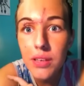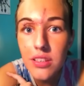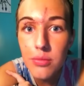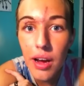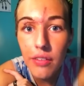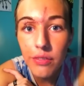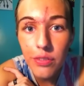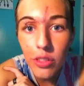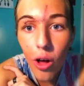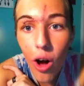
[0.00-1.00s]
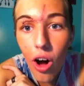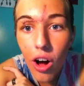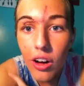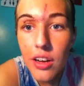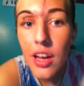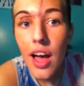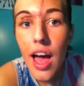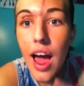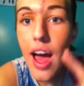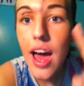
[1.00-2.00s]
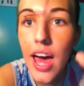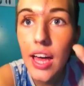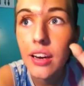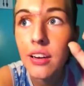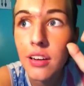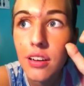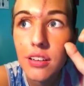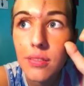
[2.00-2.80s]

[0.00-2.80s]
because my vlog and